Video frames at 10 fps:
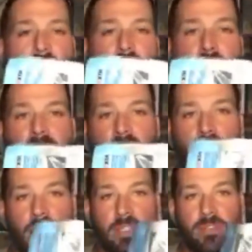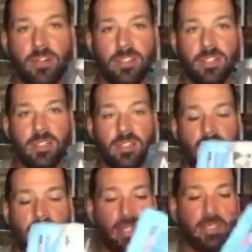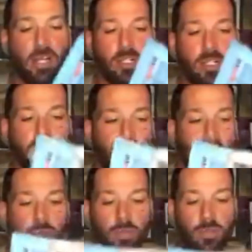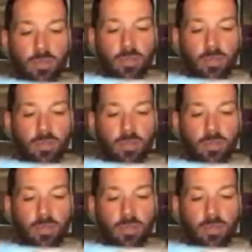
meat dogs first, because this color is so cool.